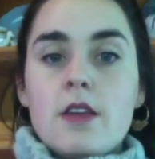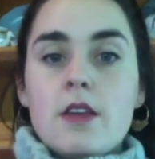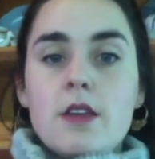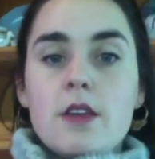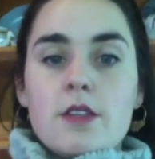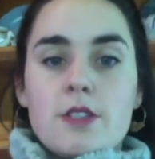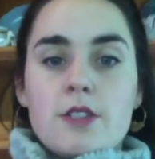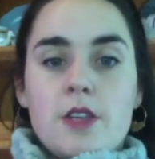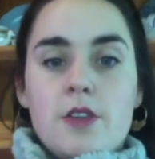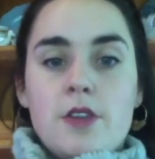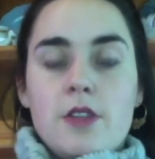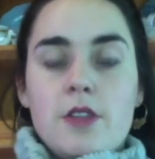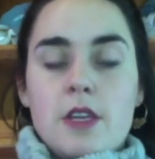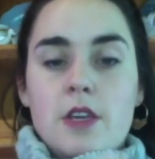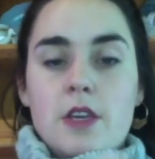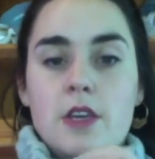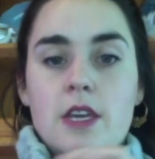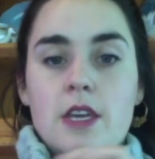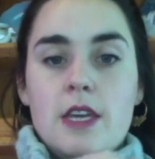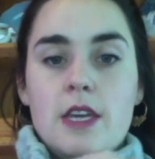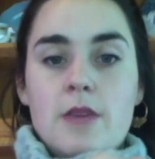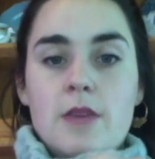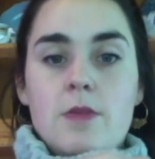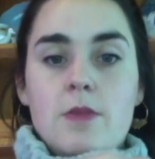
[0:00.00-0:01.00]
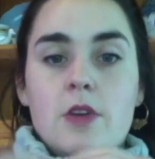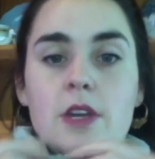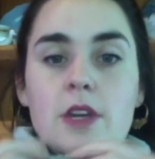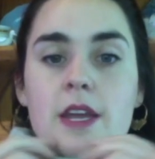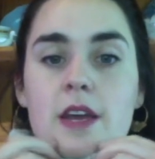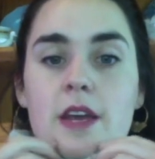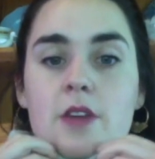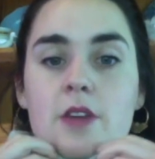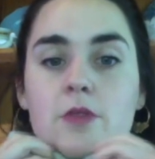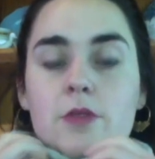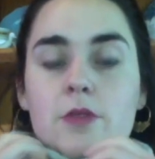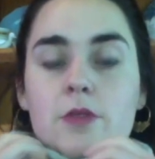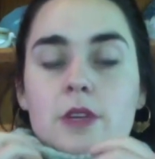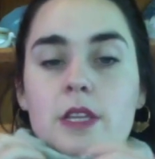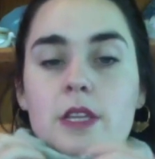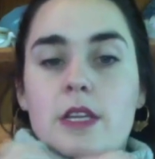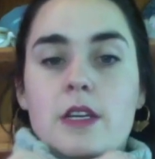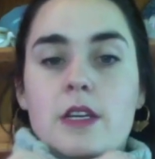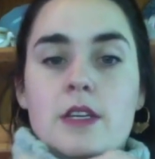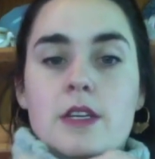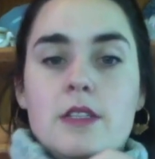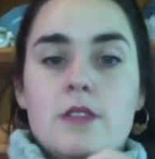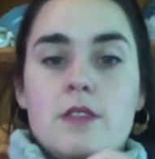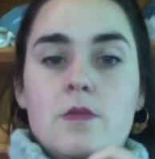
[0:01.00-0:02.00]
so that you keep your neck really
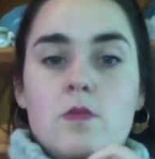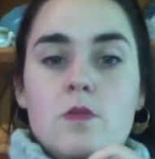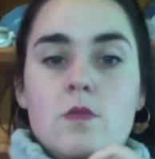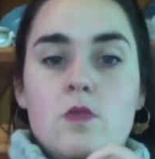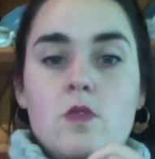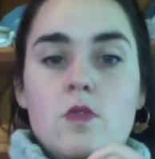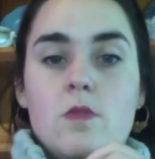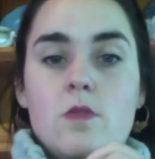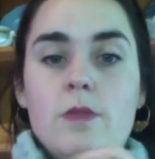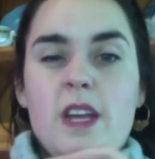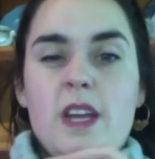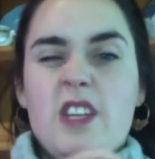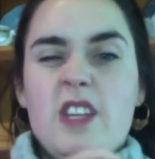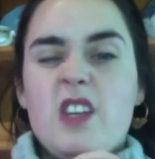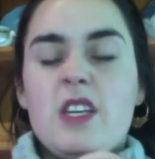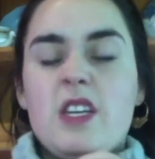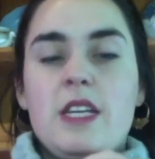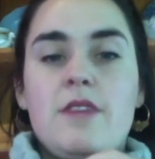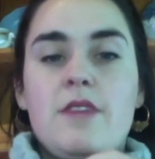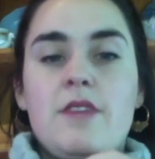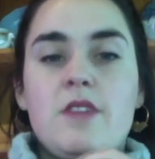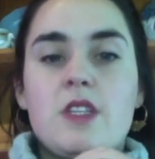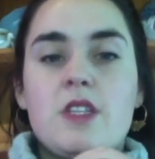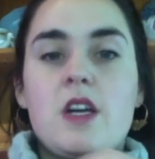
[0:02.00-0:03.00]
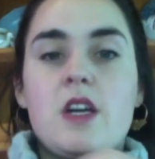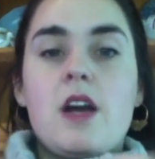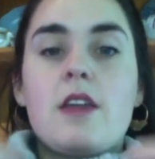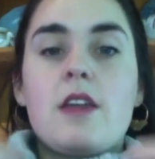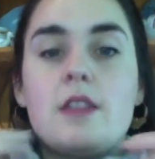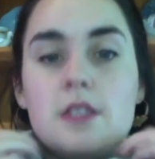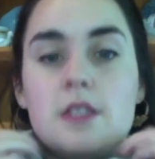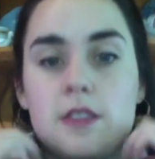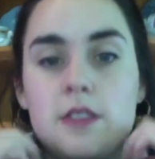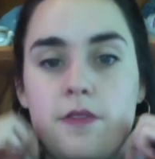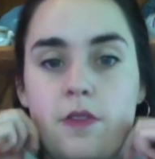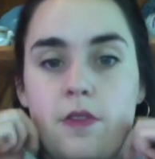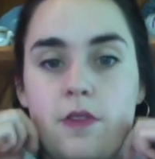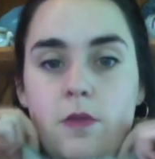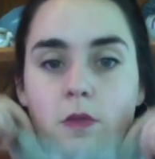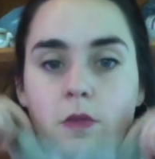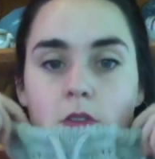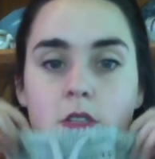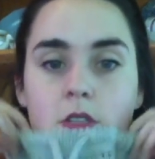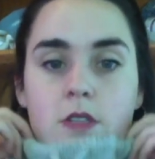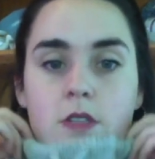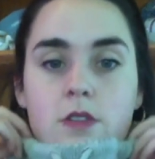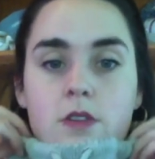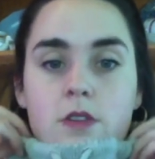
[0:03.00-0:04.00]
nice and warm, and you can even tie this if you
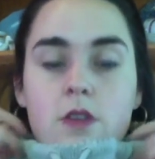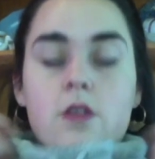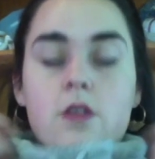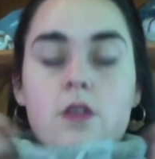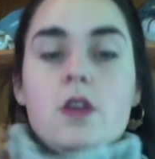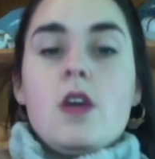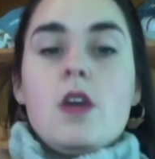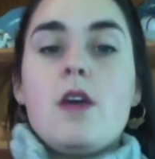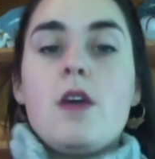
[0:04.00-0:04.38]
wanted to,